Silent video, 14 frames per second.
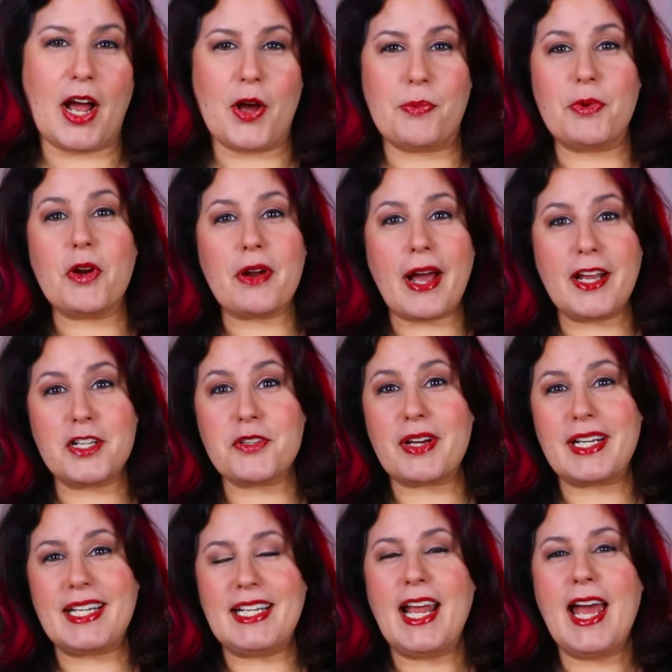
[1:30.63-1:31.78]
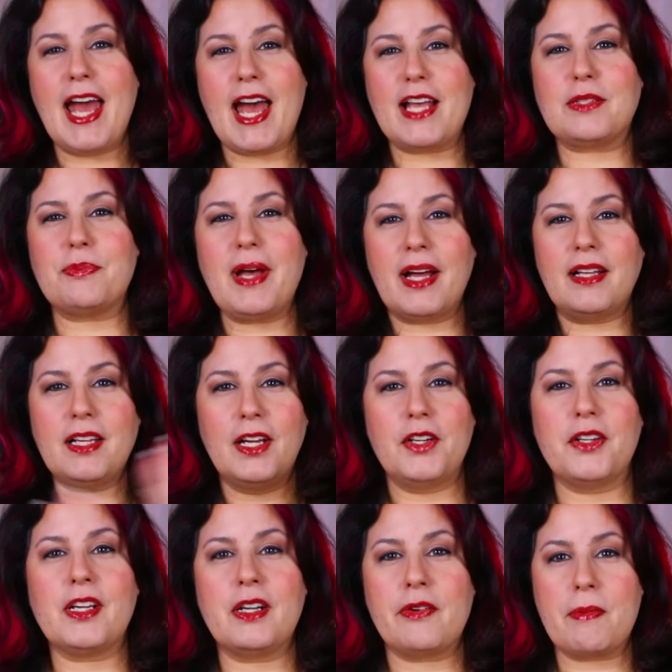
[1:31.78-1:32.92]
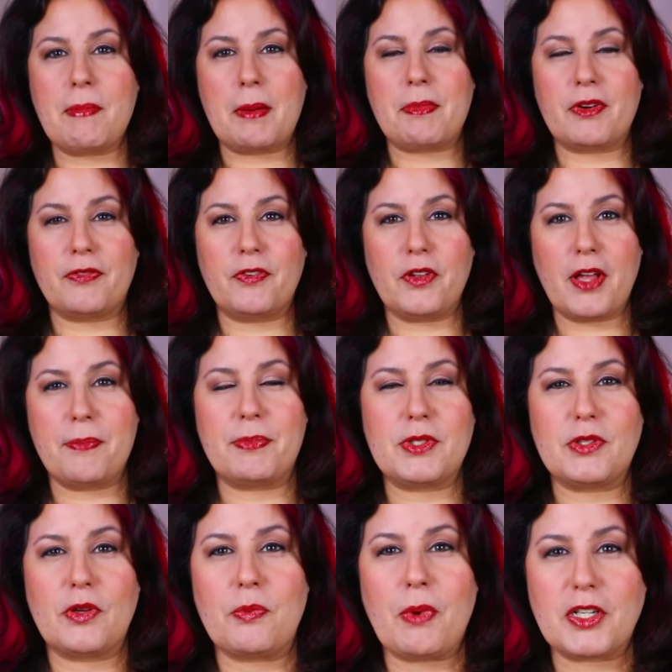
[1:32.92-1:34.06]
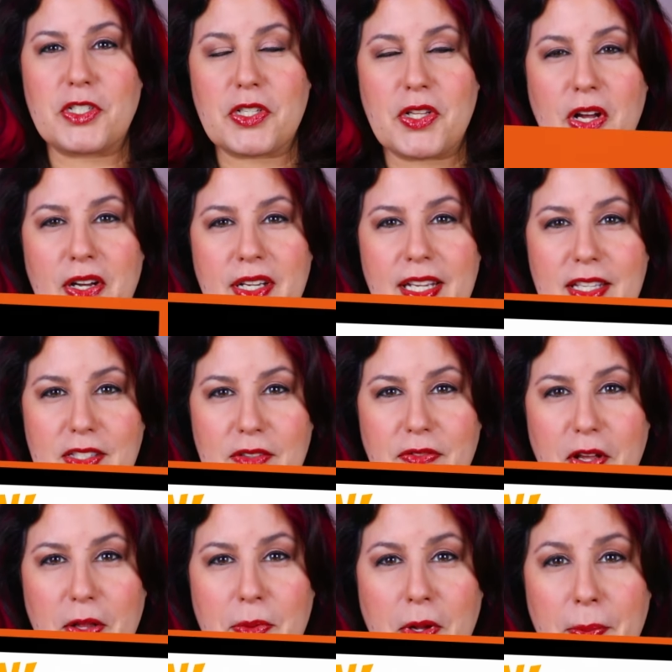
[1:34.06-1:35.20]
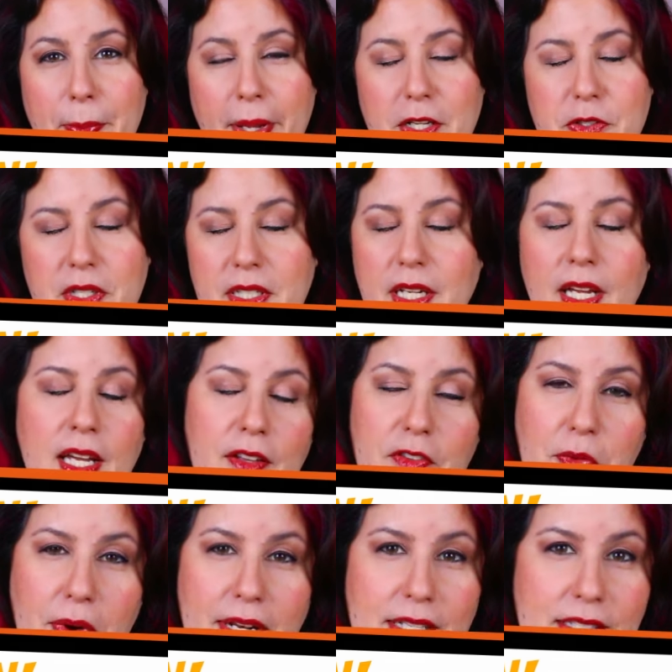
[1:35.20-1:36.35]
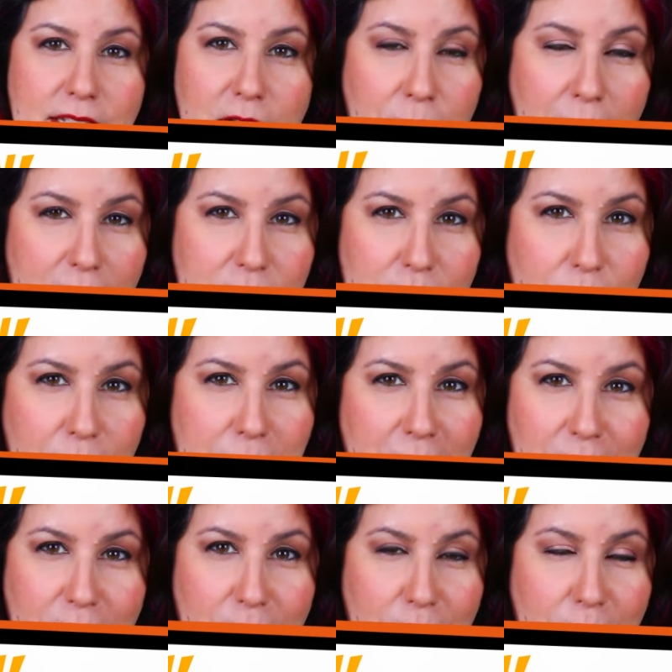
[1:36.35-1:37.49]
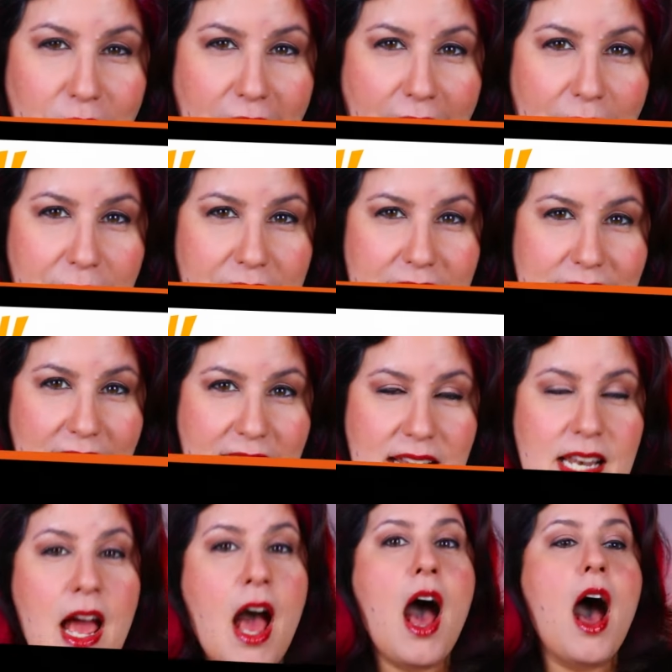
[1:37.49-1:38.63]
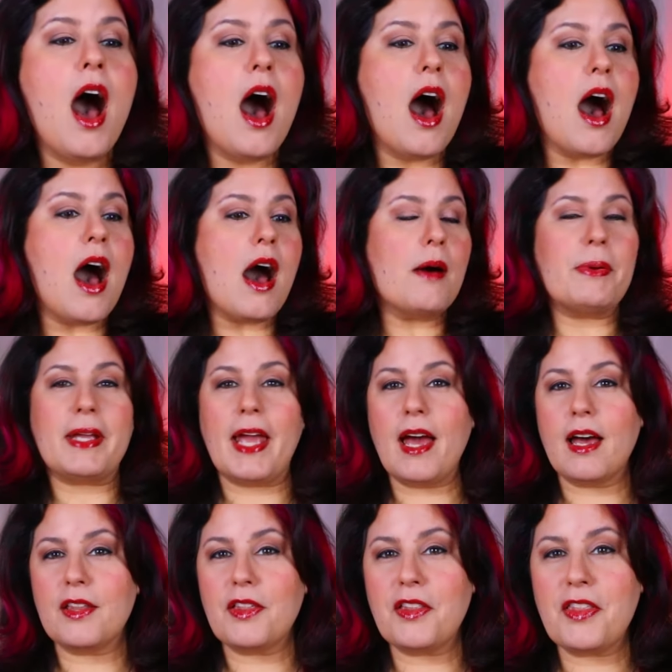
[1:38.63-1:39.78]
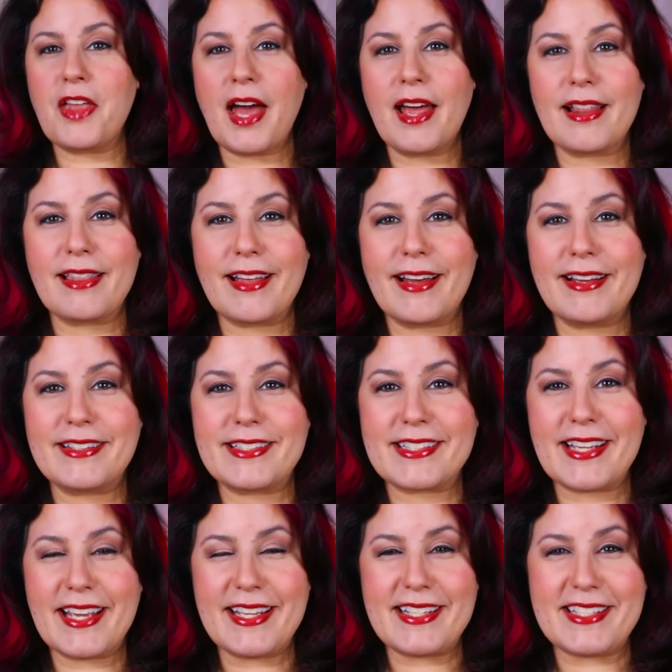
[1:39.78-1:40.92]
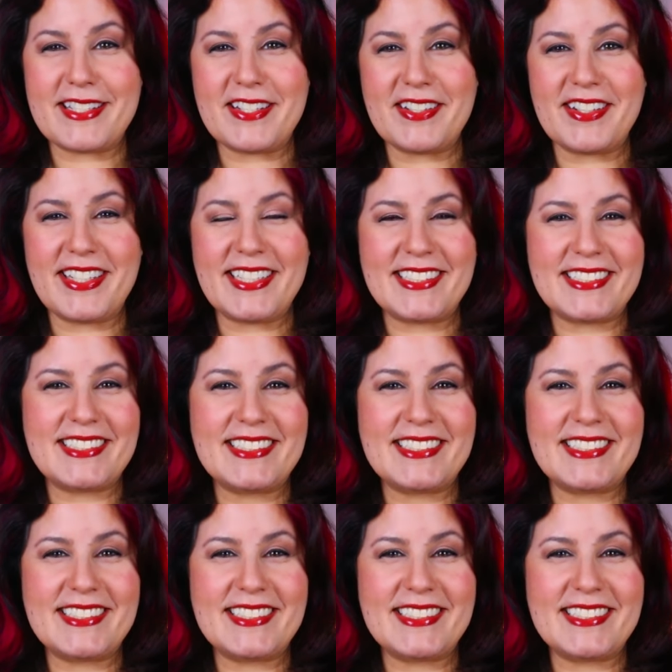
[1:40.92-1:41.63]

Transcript: hope you're hydrating as well. You're going to remember full episode watch along is available on Patreon if you want to sit and watch it with me for the full hour or 10. But yeah, other than that, let's get to it.